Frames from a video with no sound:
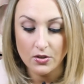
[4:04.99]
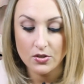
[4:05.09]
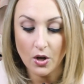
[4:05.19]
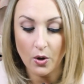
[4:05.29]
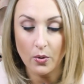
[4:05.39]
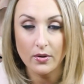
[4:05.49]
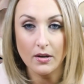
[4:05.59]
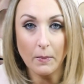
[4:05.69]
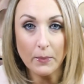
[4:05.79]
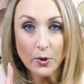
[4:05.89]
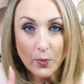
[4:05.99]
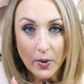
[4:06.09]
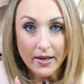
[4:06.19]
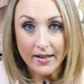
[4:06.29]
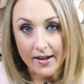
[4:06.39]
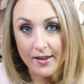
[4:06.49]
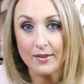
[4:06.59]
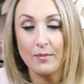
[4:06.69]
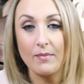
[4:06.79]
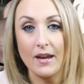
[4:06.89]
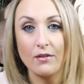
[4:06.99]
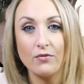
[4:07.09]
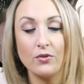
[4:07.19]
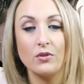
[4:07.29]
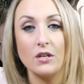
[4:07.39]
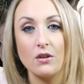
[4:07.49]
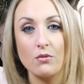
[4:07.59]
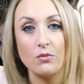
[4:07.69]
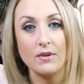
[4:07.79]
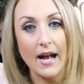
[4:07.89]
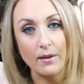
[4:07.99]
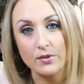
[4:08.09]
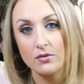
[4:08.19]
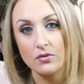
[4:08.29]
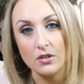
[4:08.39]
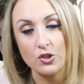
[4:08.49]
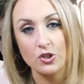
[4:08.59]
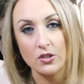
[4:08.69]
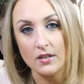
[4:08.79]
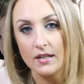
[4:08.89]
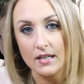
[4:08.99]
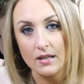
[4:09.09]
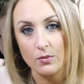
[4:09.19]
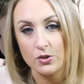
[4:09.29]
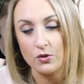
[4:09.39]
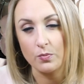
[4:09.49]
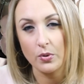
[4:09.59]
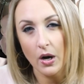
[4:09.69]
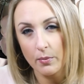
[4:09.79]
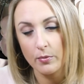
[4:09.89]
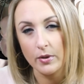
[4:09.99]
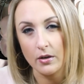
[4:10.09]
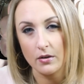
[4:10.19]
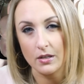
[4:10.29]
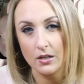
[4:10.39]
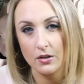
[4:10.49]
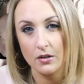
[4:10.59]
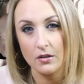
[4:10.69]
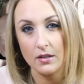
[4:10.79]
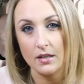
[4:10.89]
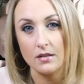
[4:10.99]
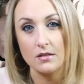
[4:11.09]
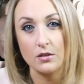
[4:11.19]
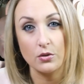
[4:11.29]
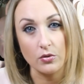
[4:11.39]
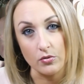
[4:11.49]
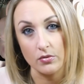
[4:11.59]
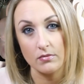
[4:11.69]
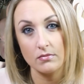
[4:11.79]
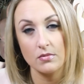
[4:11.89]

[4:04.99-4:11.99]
So number 1, the main food that you absolutely should not eat, which you've probably already heard, is gluten.